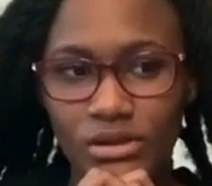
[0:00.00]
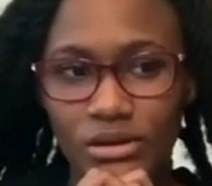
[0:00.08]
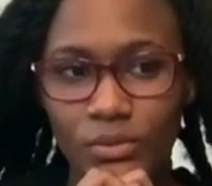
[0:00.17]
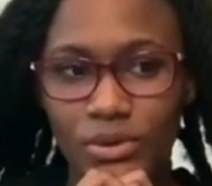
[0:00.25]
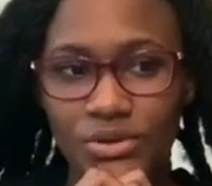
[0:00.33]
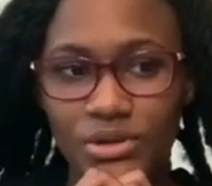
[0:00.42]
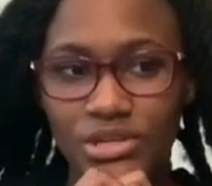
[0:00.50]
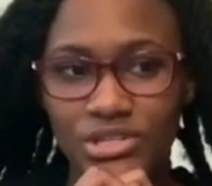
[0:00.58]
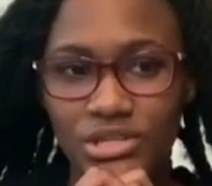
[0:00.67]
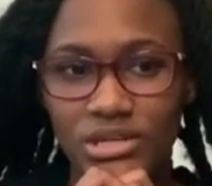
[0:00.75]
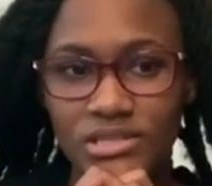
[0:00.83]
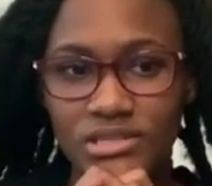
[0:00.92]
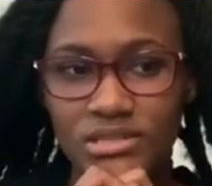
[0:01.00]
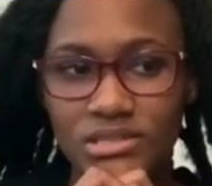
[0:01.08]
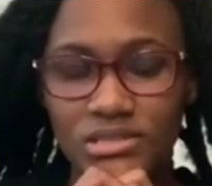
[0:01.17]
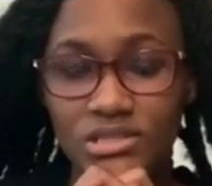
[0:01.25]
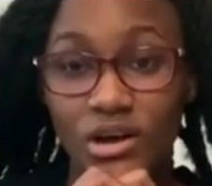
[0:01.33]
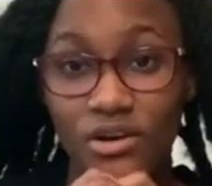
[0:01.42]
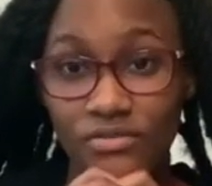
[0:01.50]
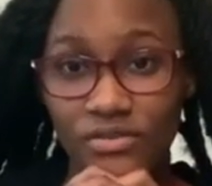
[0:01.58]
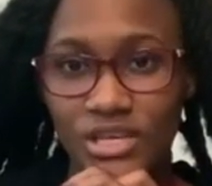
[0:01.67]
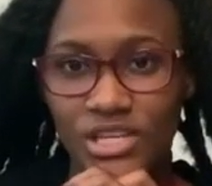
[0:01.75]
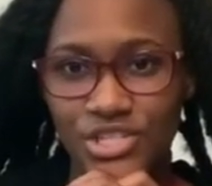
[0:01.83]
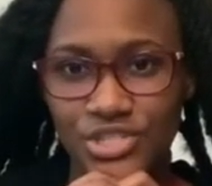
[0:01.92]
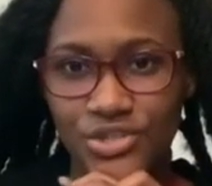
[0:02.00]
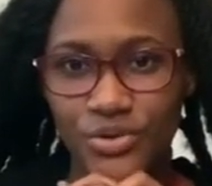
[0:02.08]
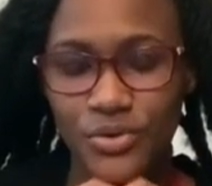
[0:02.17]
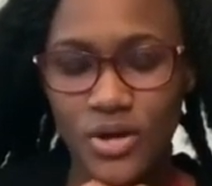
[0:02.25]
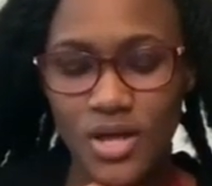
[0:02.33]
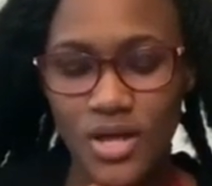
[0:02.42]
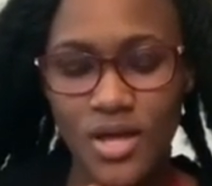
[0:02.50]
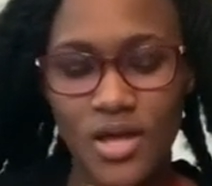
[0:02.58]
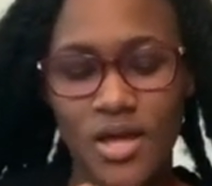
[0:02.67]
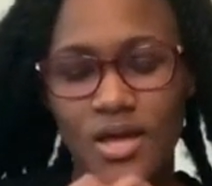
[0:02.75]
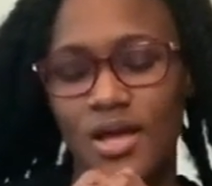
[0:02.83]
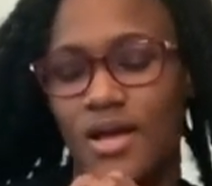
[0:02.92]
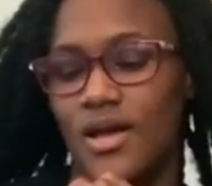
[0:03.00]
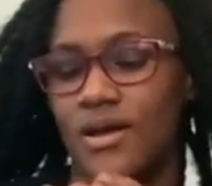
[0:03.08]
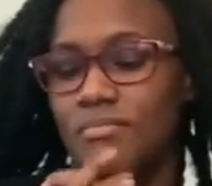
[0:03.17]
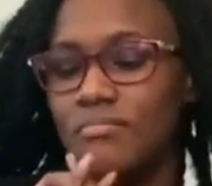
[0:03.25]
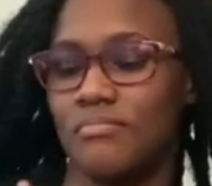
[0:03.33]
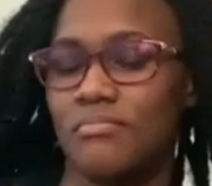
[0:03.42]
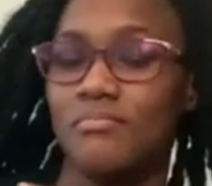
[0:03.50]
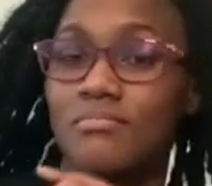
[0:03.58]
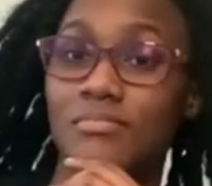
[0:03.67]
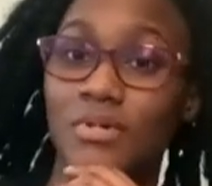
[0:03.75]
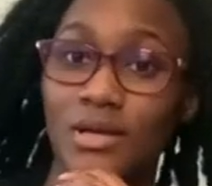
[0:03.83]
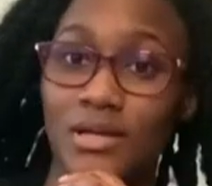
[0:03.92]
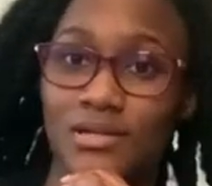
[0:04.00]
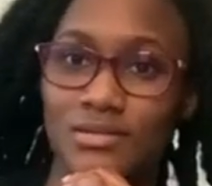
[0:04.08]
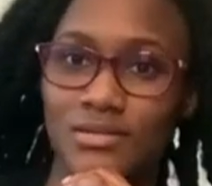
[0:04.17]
where you could just solve the issue. Um, but